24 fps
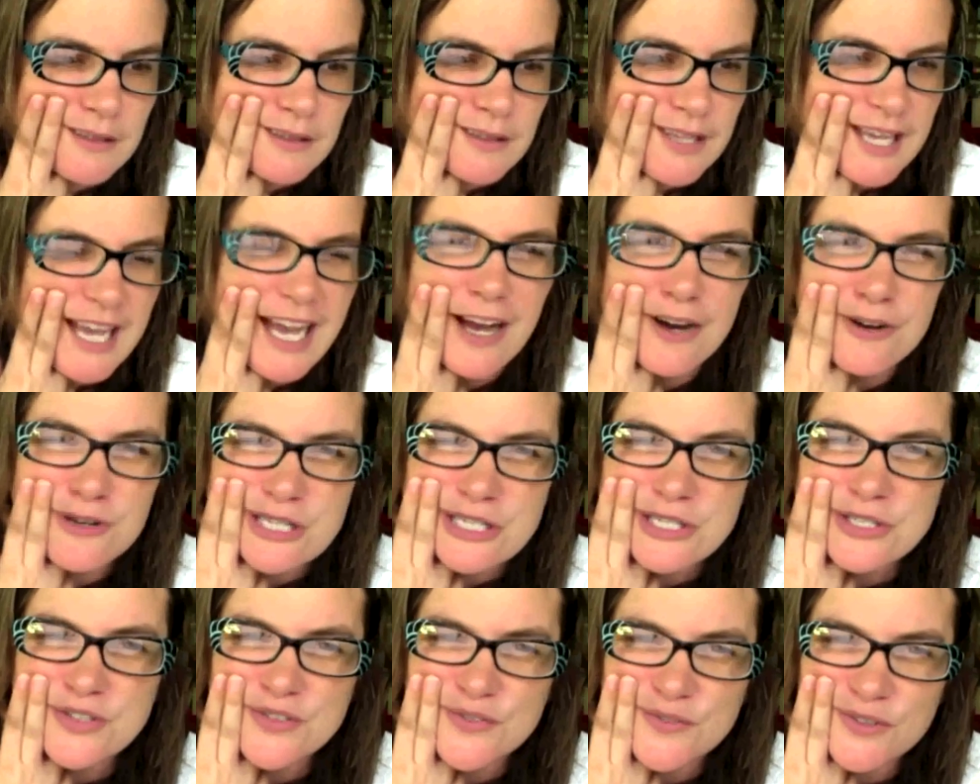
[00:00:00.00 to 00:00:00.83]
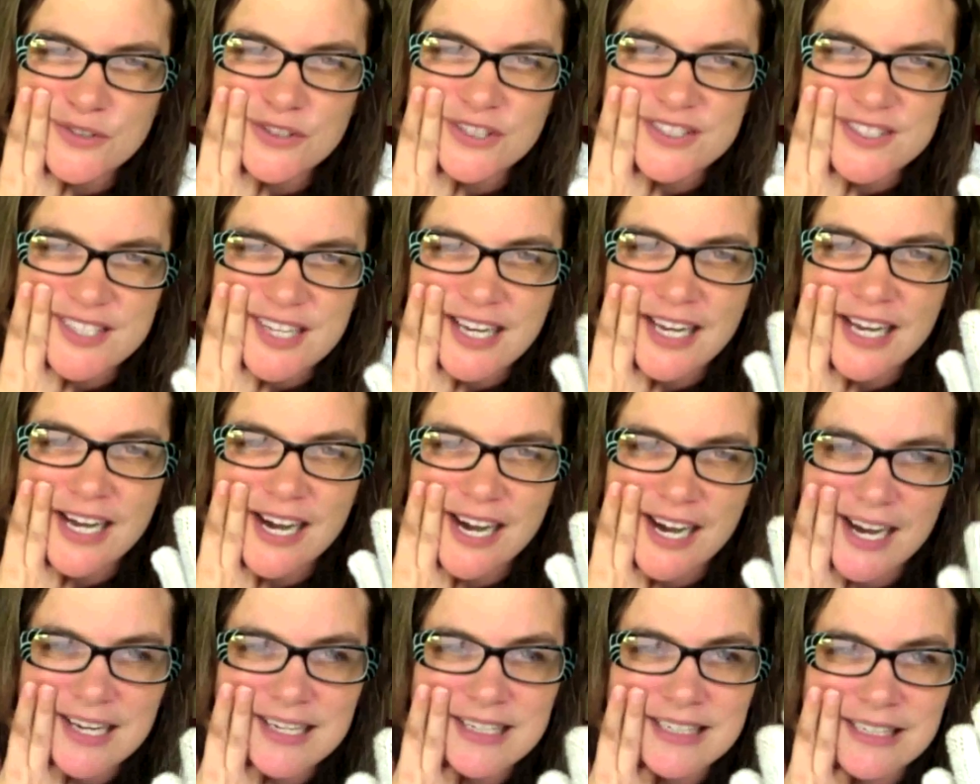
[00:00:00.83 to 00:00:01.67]
how useful is a
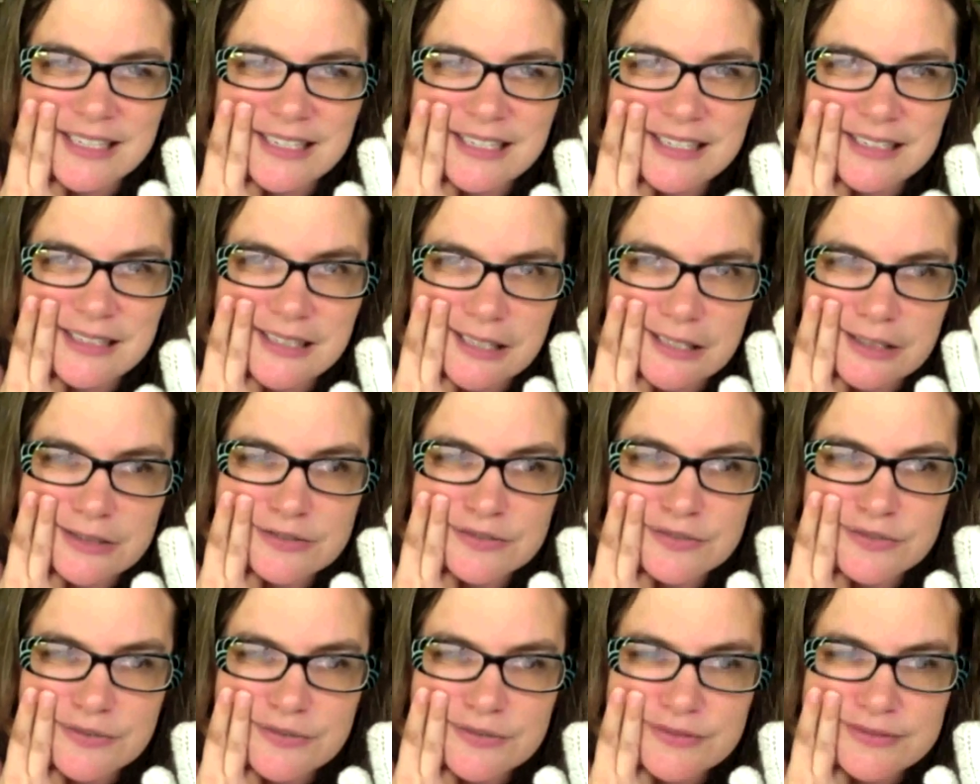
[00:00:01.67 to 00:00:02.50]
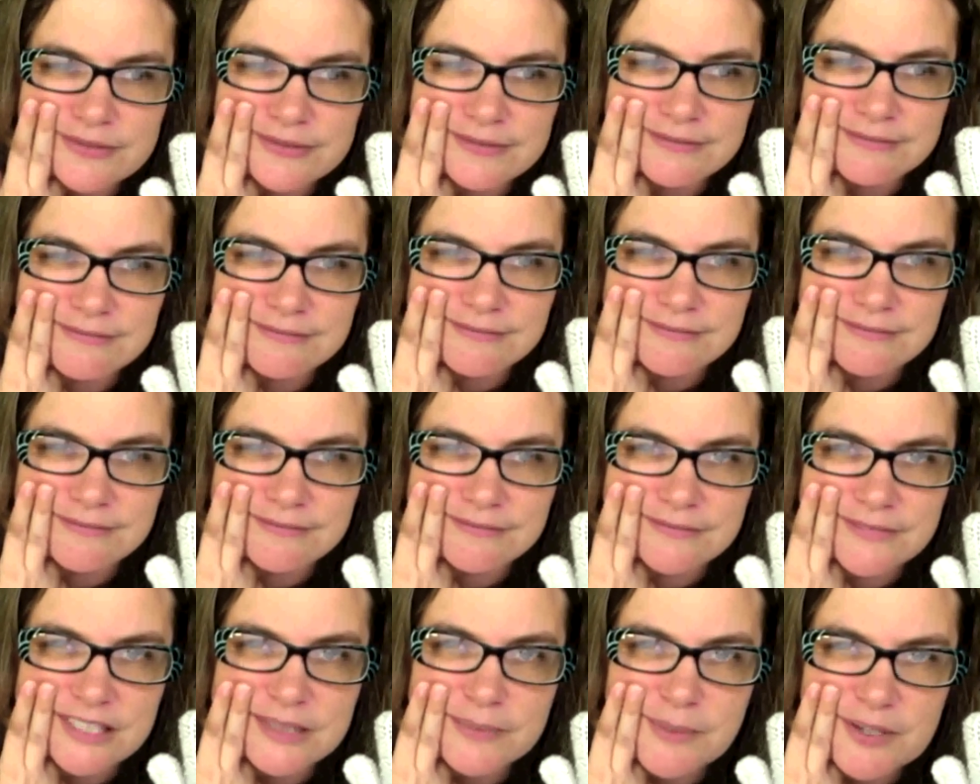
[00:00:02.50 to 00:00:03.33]
cotton glove?
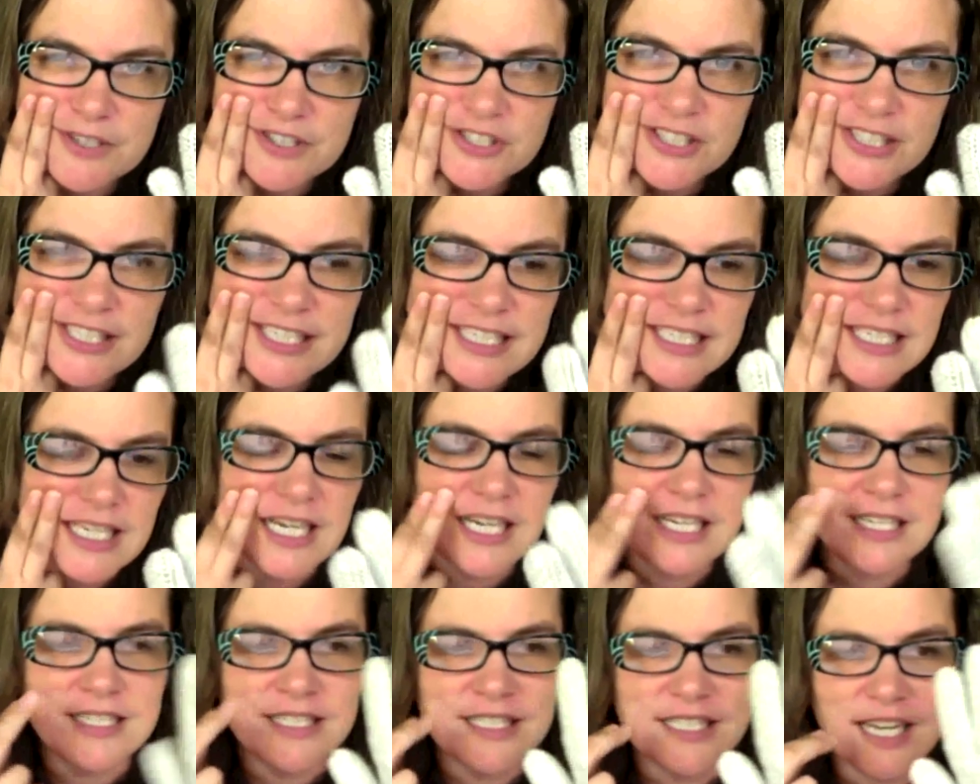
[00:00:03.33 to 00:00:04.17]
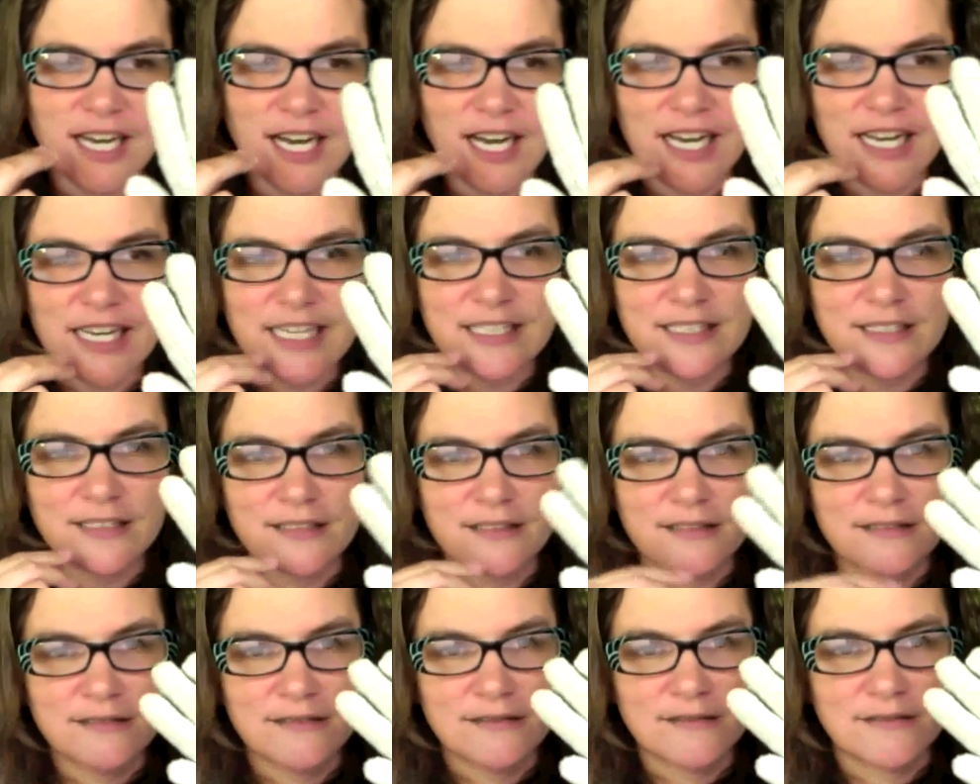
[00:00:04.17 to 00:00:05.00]
Especially an undyed,
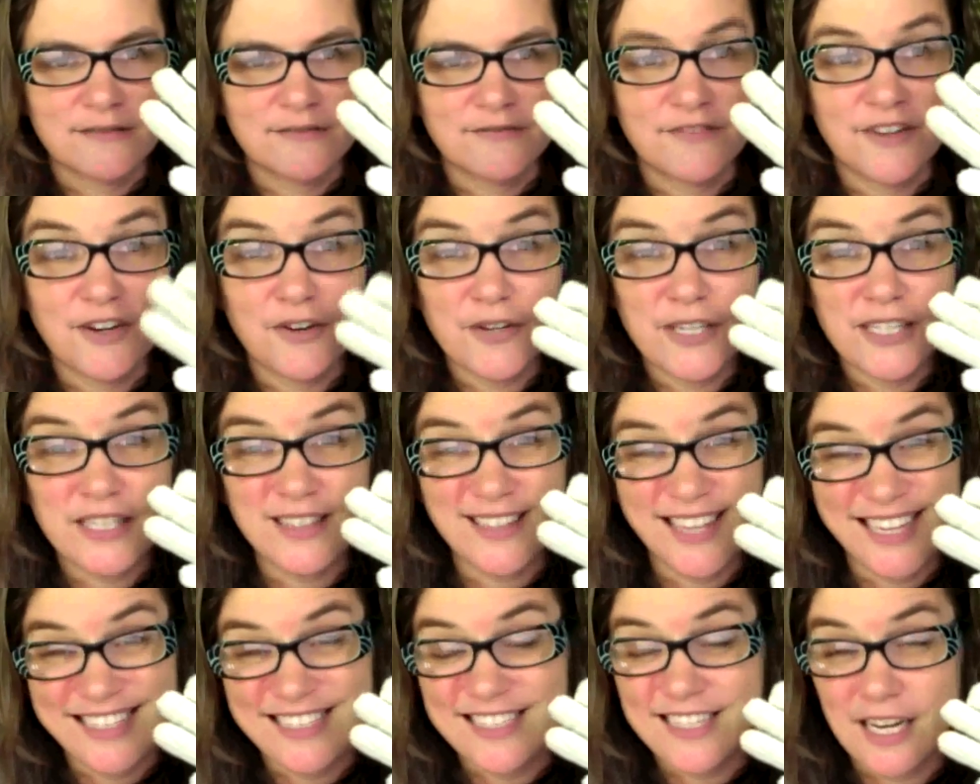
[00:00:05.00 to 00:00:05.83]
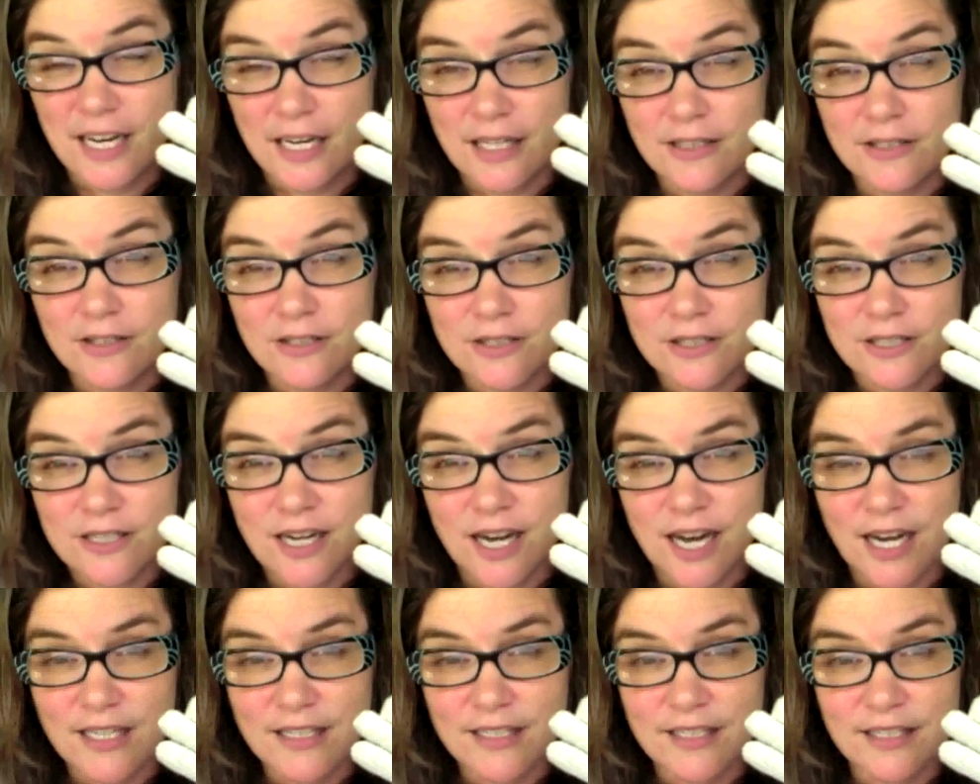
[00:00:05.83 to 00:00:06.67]
very light colored
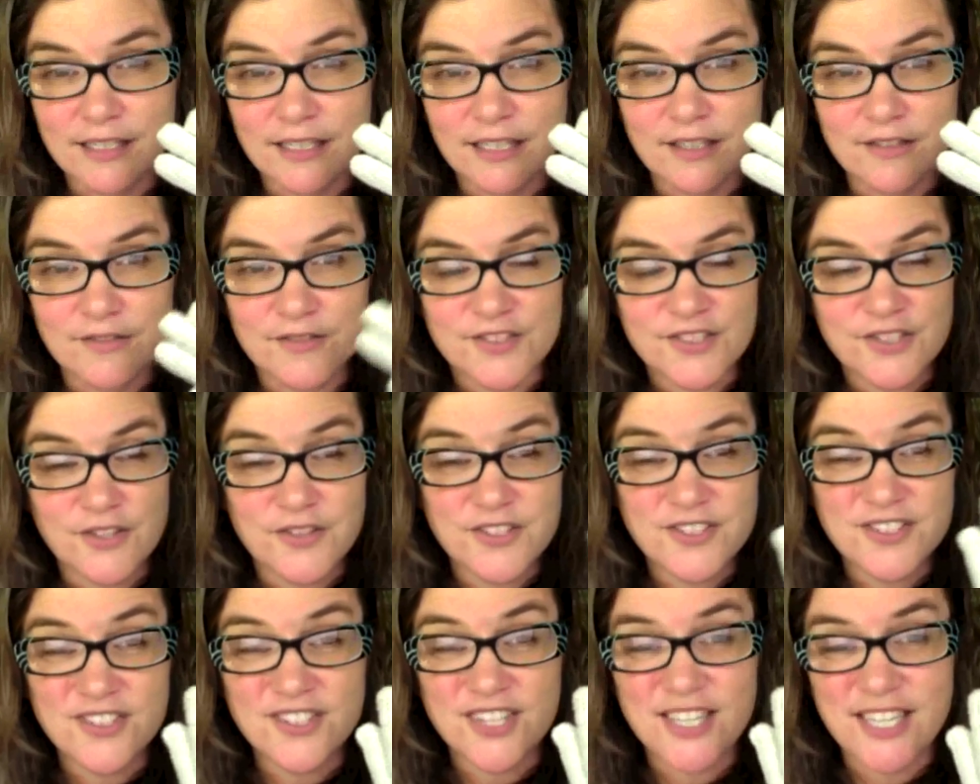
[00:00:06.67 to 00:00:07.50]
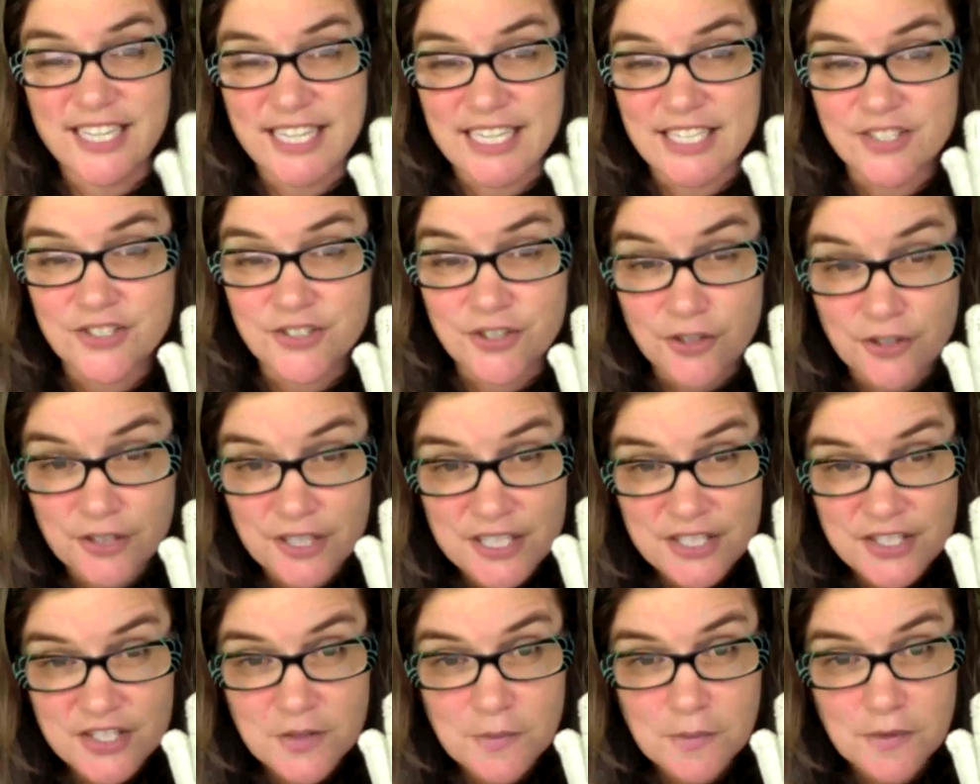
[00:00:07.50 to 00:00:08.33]
cotton glove. So this is going to get
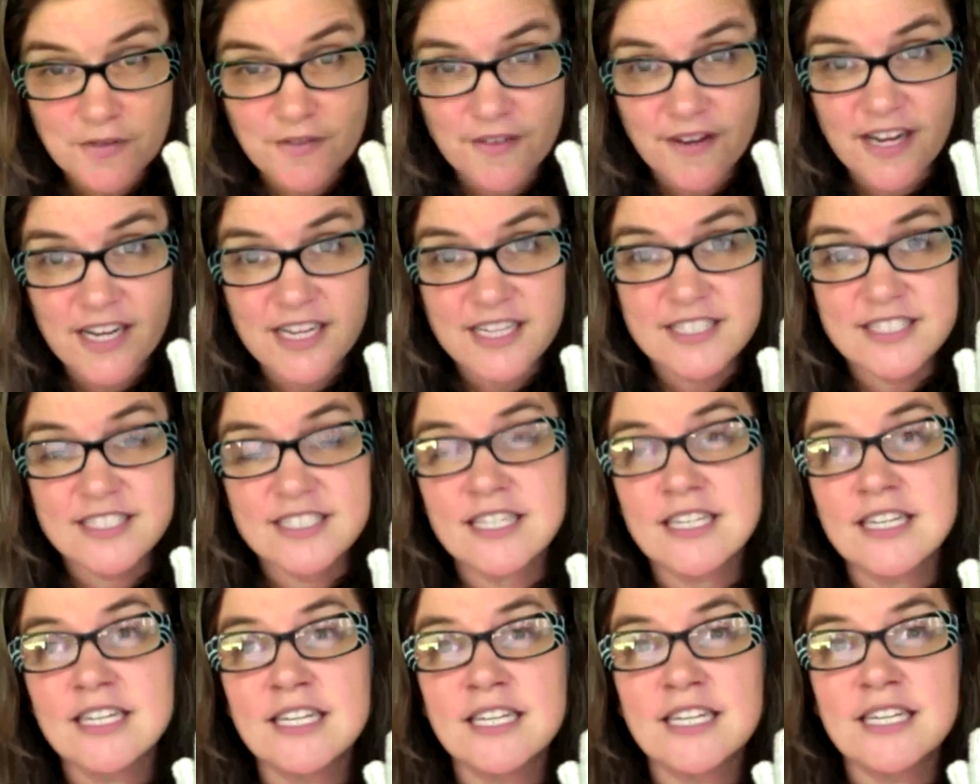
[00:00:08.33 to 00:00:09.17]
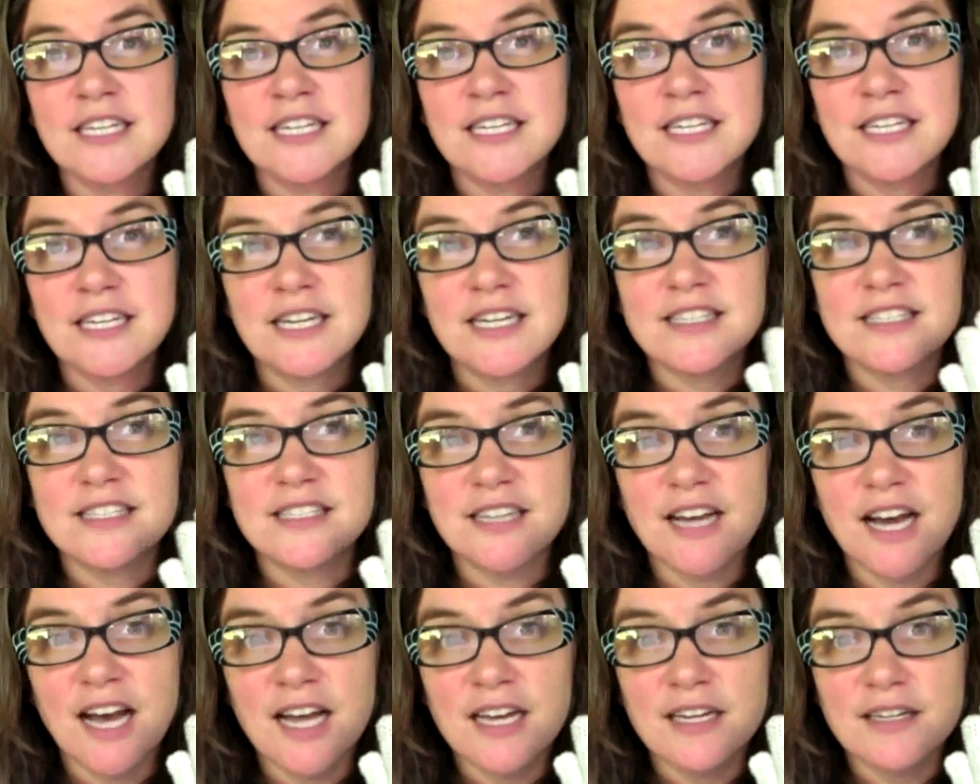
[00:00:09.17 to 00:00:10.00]
dirty super fast. It's
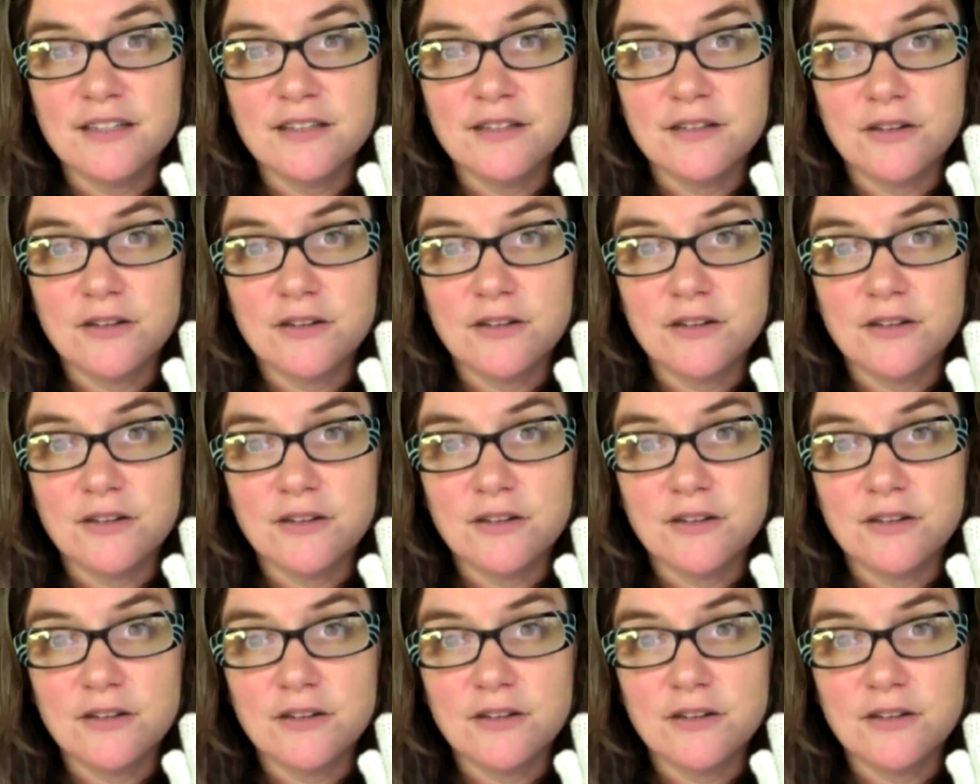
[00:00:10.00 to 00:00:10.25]
not